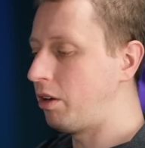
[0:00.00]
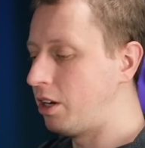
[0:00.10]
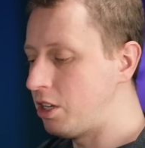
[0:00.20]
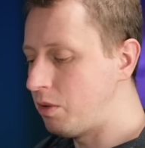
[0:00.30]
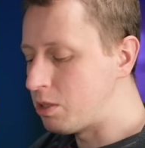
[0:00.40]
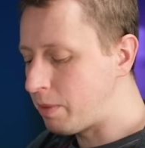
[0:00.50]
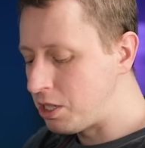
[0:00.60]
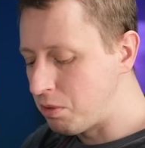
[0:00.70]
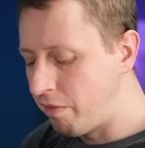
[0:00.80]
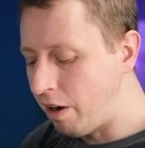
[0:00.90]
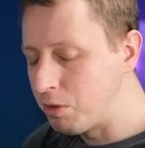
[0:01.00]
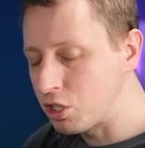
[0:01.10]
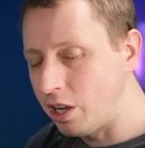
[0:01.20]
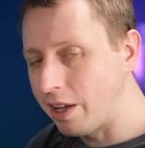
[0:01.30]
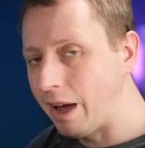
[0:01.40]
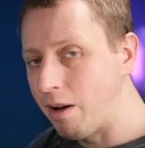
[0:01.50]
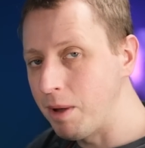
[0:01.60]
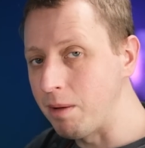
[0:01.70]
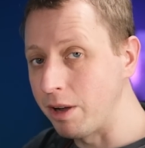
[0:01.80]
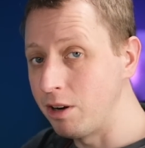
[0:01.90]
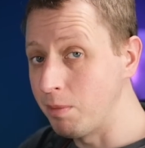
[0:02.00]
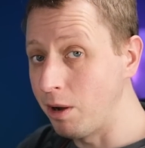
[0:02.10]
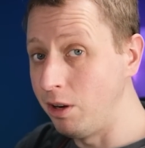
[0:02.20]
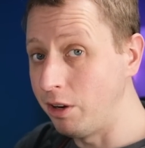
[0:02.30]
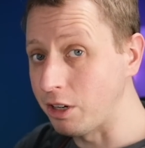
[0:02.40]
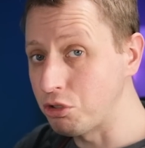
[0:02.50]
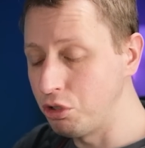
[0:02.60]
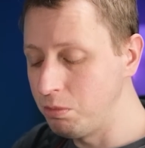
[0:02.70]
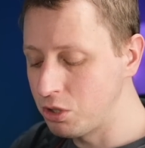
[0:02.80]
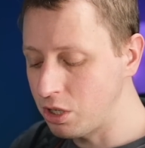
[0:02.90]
going to do is paint him very much like how I paint my own Napoleonic troops,